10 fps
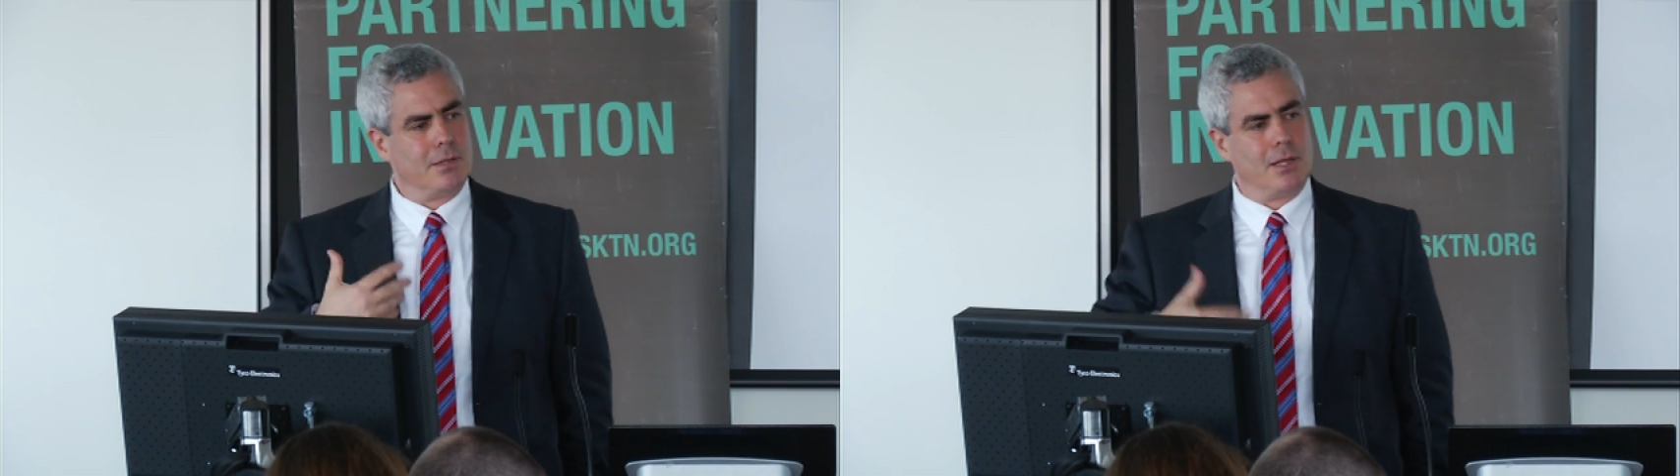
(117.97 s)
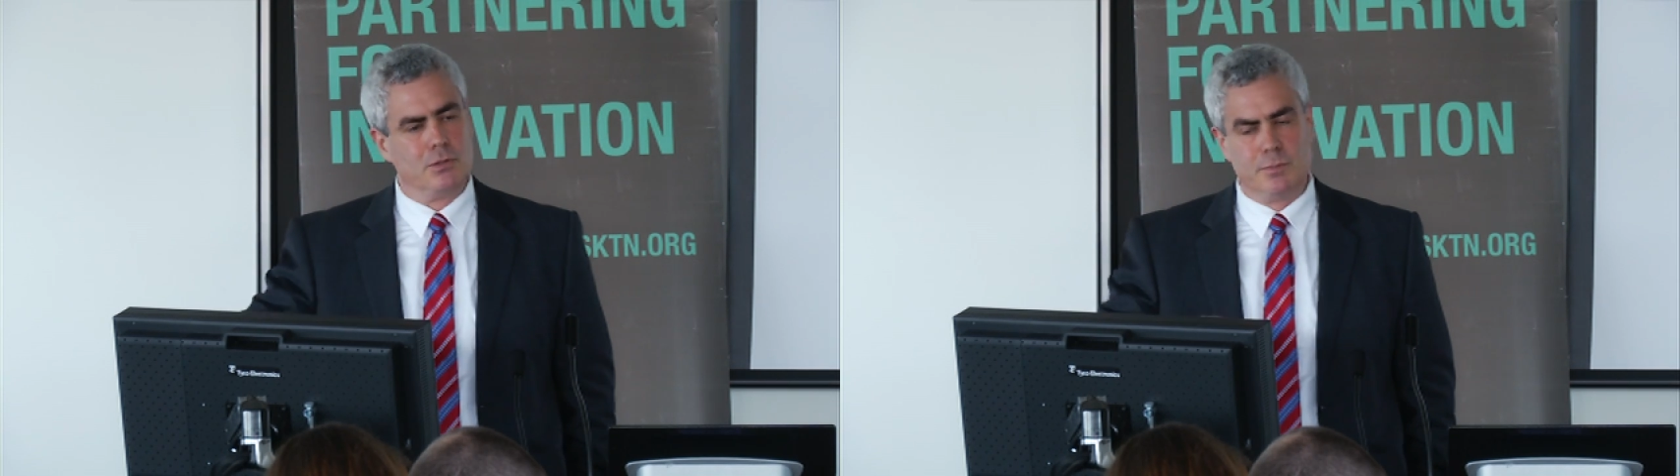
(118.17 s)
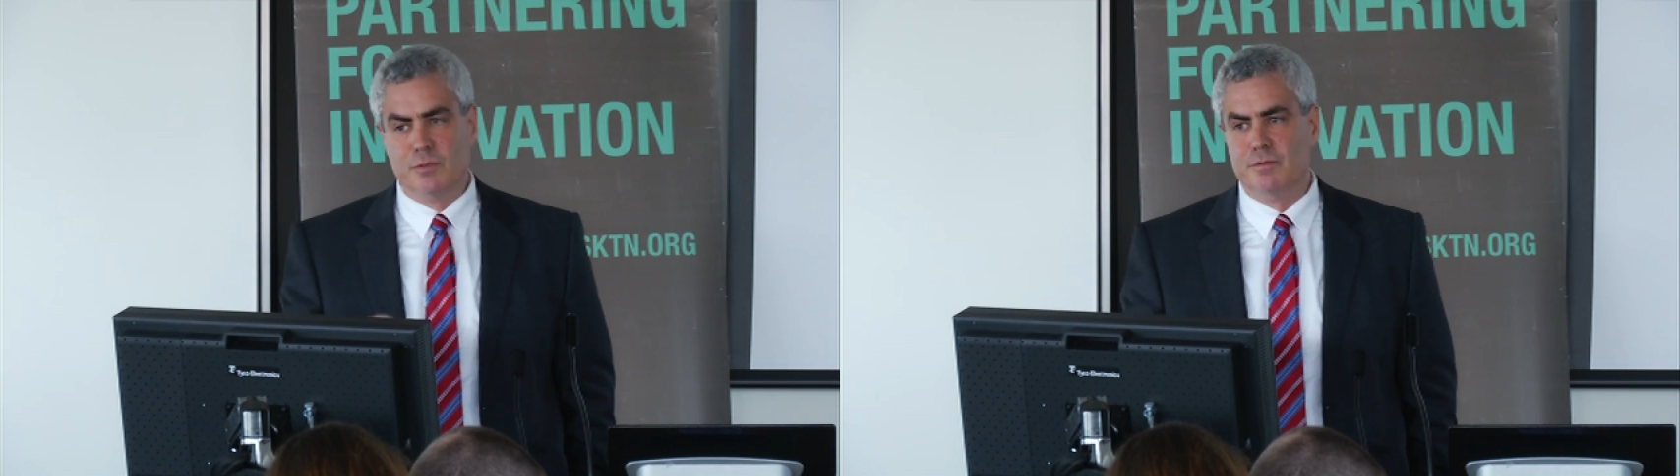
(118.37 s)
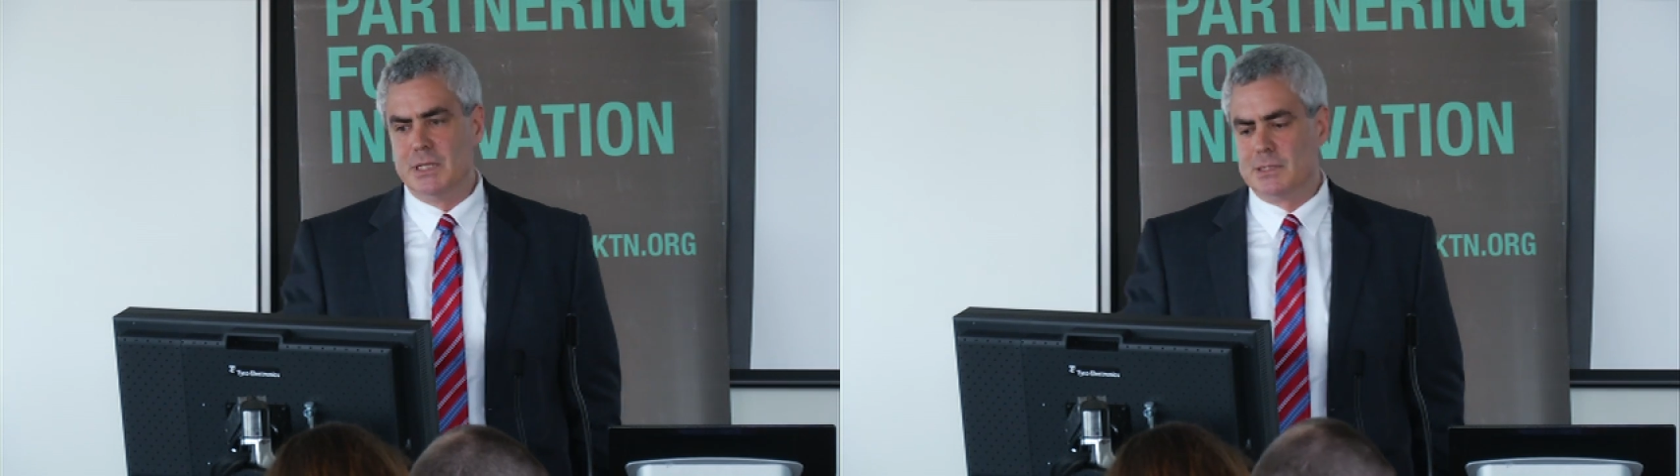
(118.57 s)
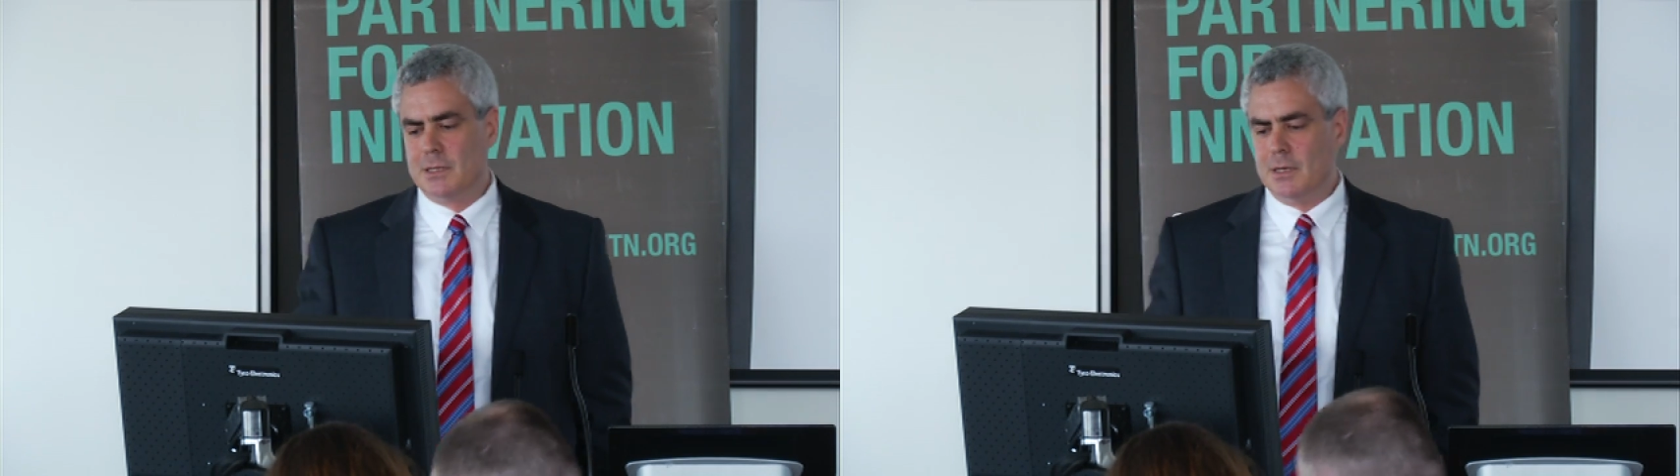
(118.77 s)
those
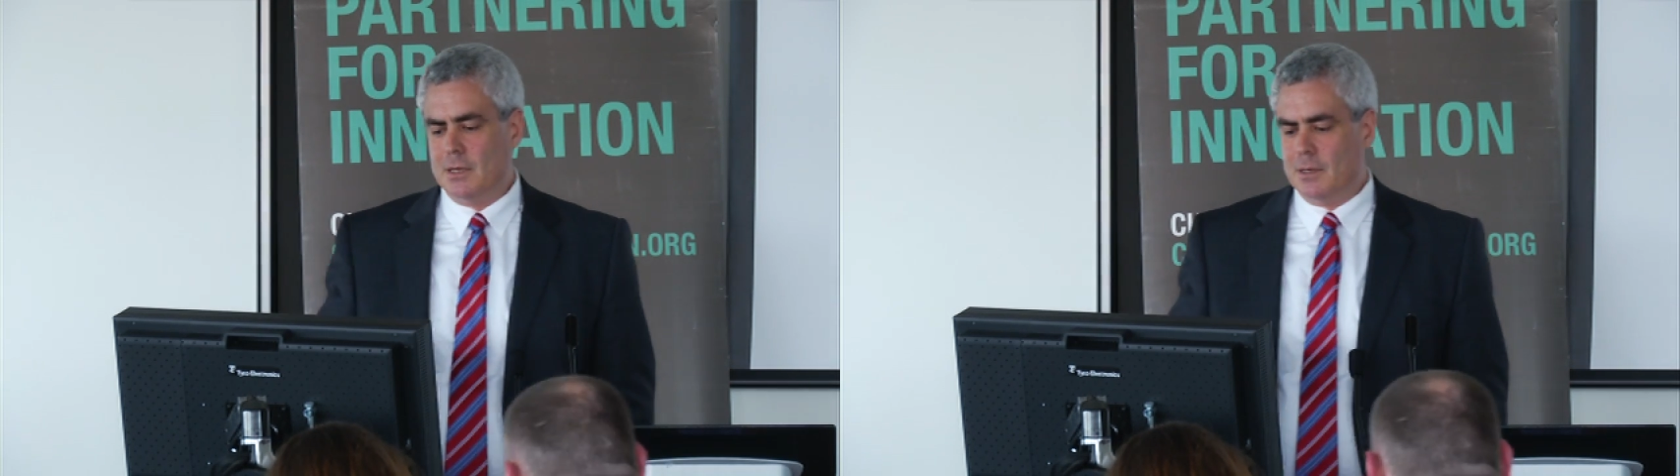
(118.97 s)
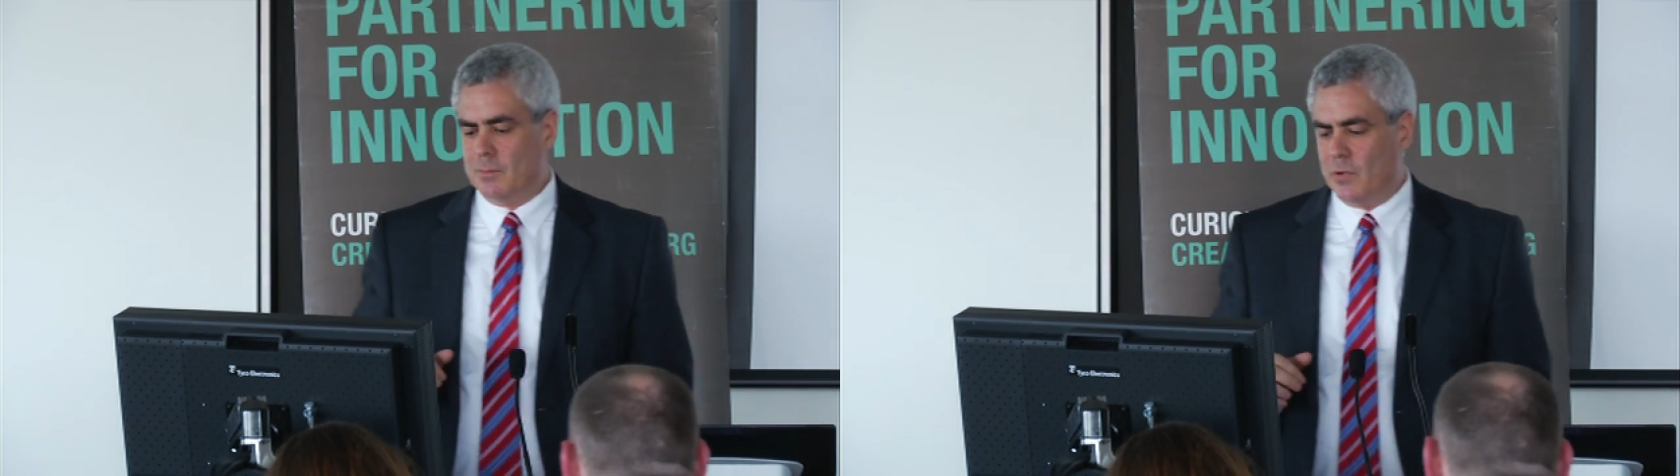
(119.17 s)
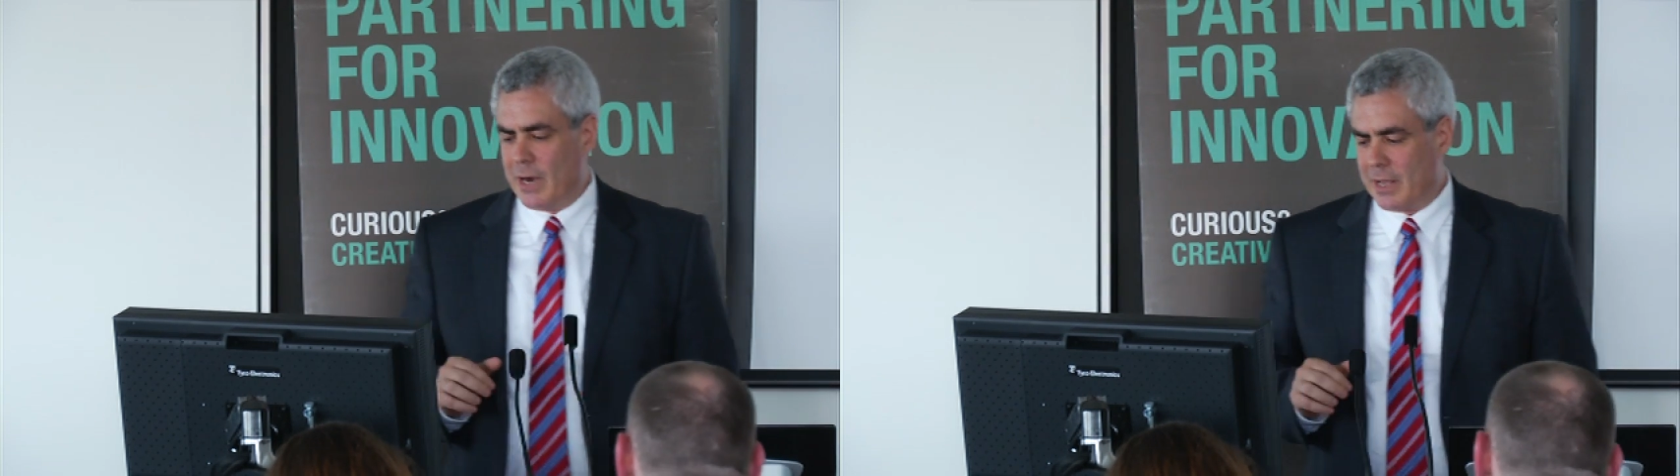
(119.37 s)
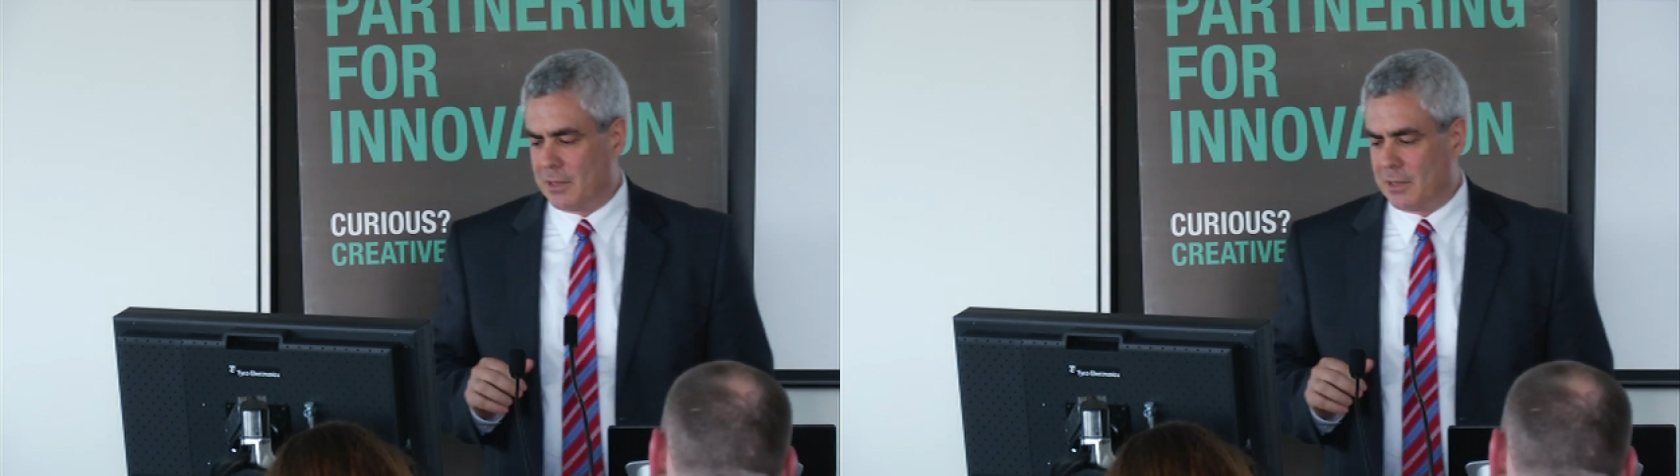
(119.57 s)
movements more